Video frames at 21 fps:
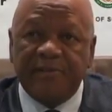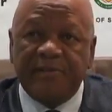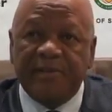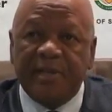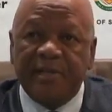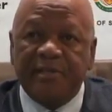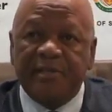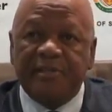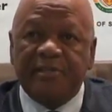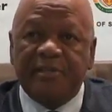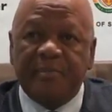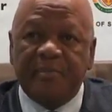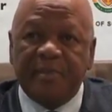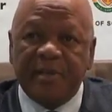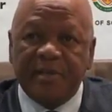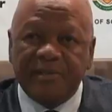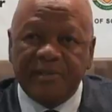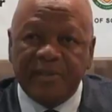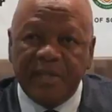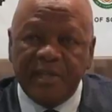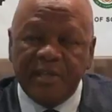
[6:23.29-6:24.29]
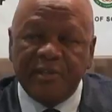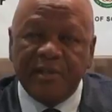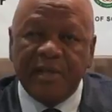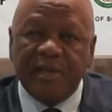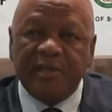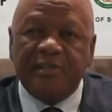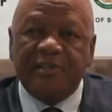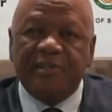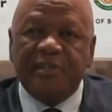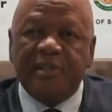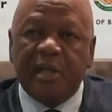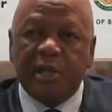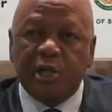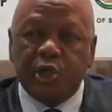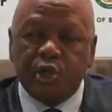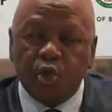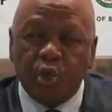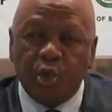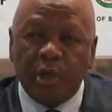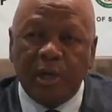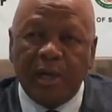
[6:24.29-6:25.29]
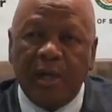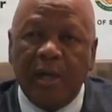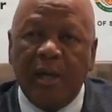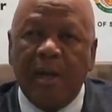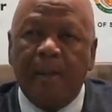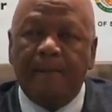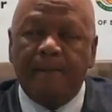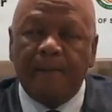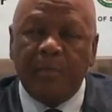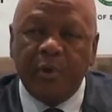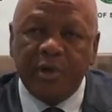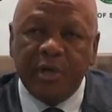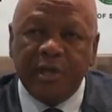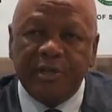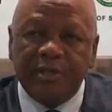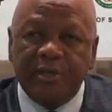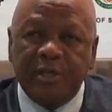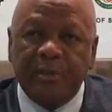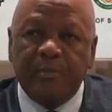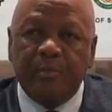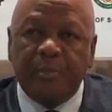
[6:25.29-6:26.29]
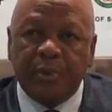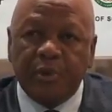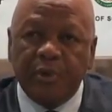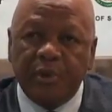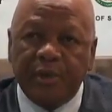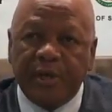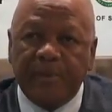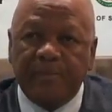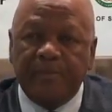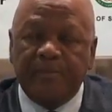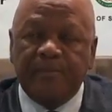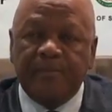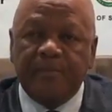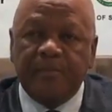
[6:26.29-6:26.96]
such as the Presidential Siyahlola Monitoring Program,